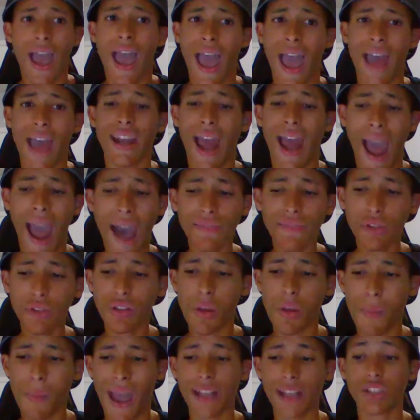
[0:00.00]
And after
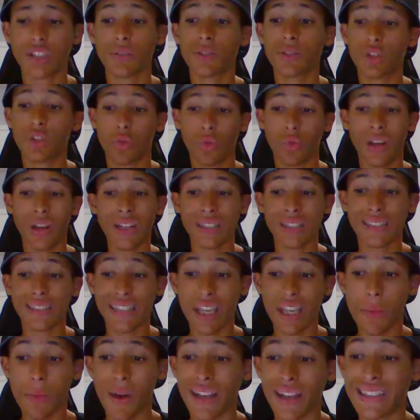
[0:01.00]
the matchup, Serena
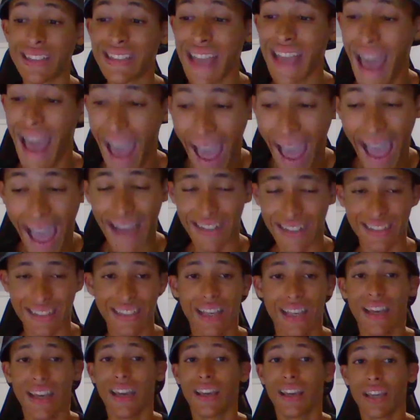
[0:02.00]
Deeb attacked
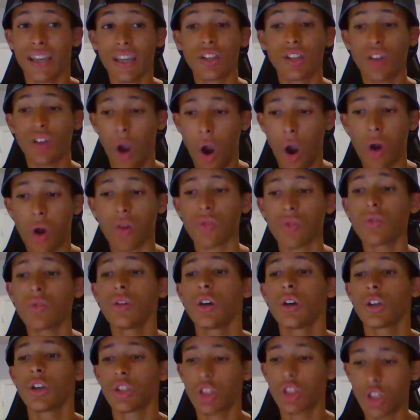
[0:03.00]
Hikaru
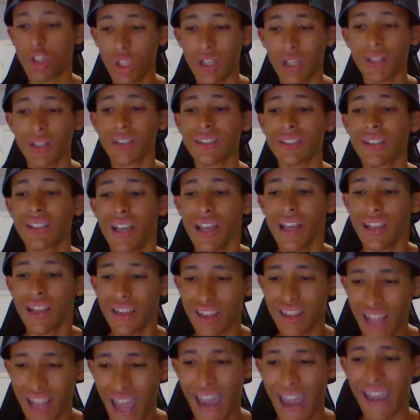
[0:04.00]
Shida's
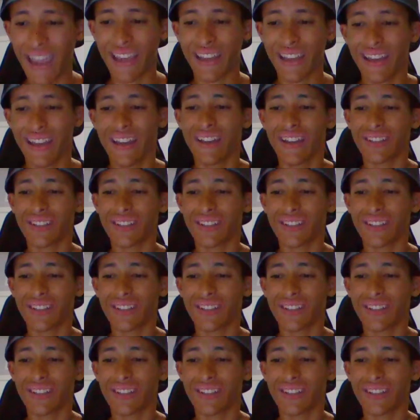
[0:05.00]
leg.